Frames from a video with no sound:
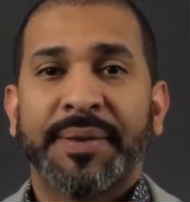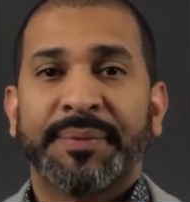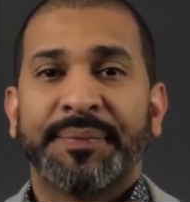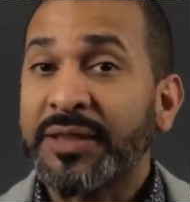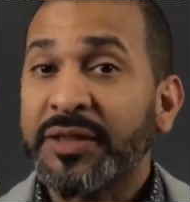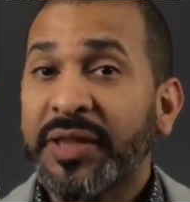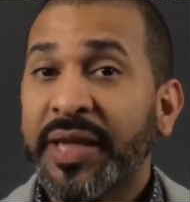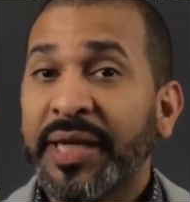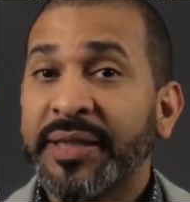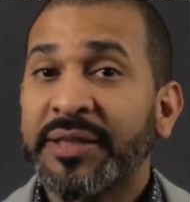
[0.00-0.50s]

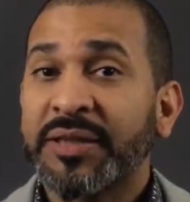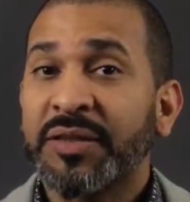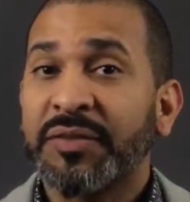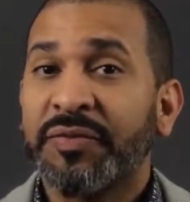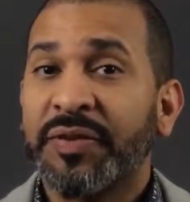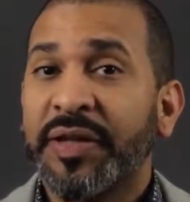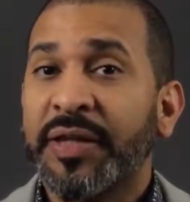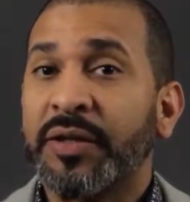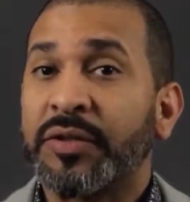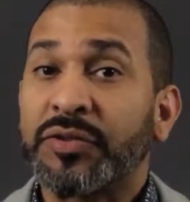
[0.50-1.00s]
Make
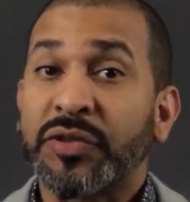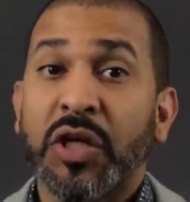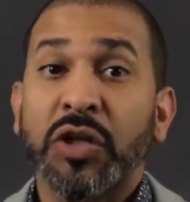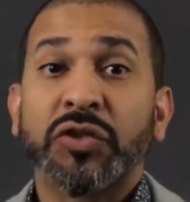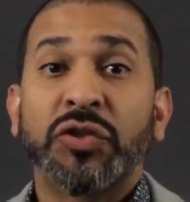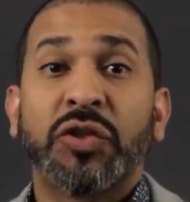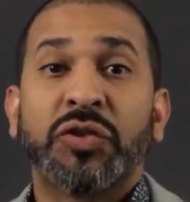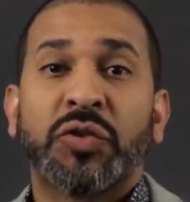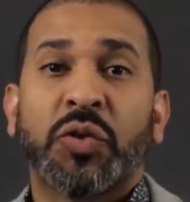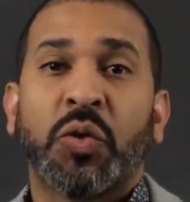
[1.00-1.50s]
educational
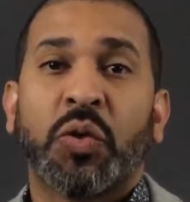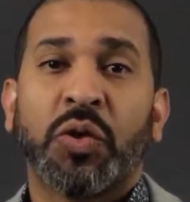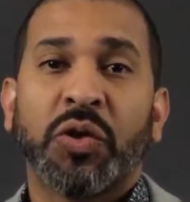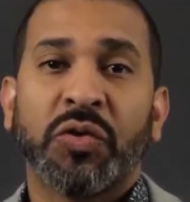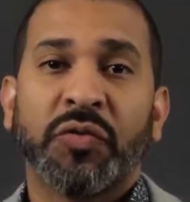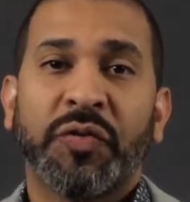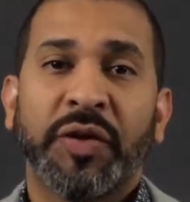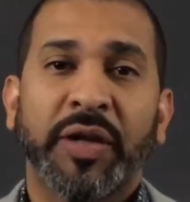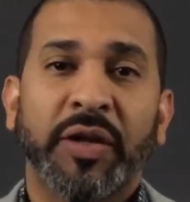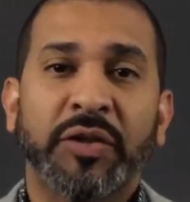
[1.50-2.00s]
videos,
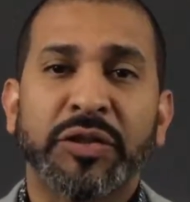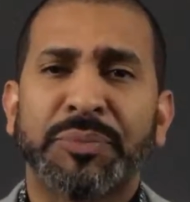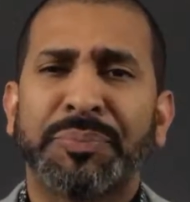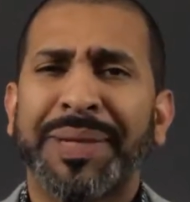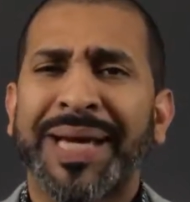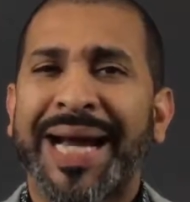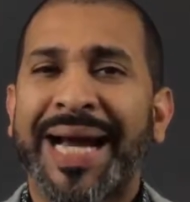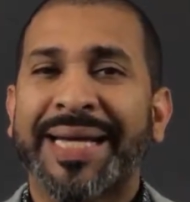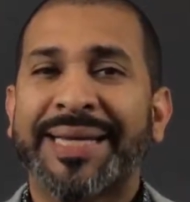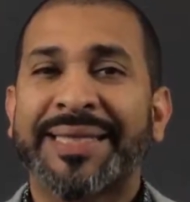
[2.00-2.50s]
tutorial
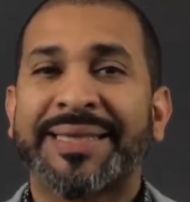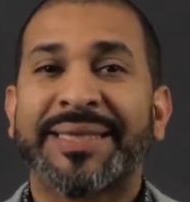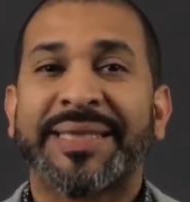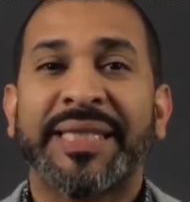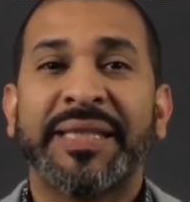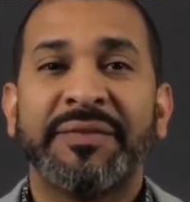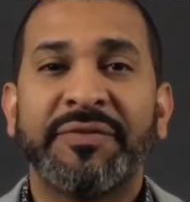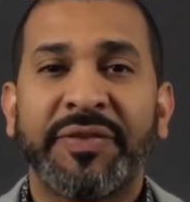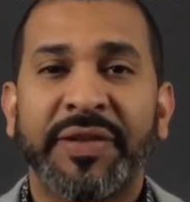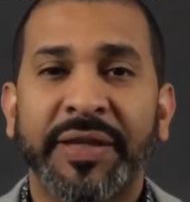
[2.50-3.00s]
videos, behind
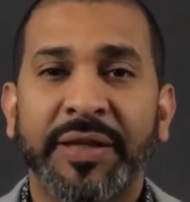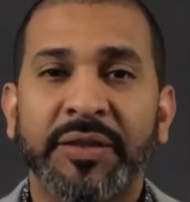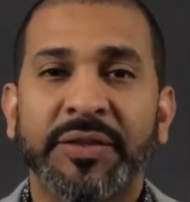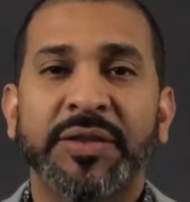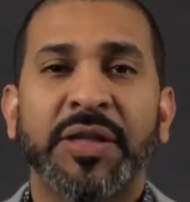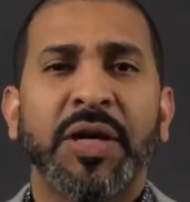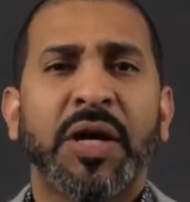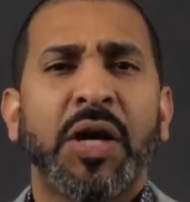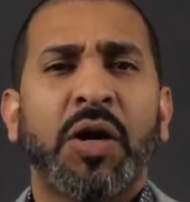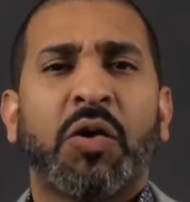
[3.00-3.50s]
the scene
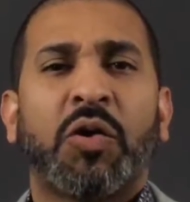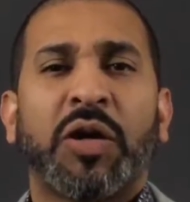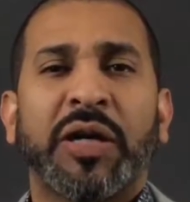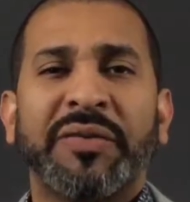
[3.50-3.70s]
videos,